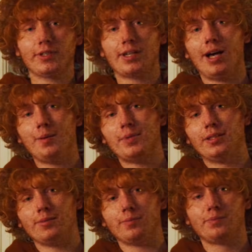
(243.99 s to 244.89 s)
a
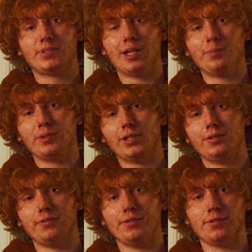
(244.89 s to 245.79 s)
comment down
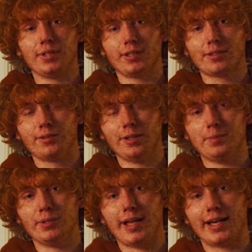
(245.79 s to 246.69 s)
below if you think
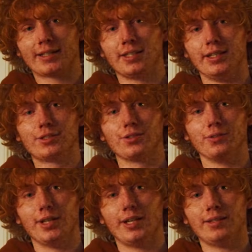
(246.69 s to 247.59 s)
Klump lactates or
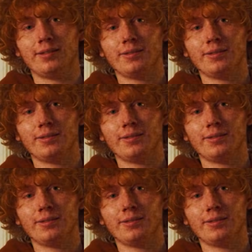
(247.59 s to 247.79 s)
not.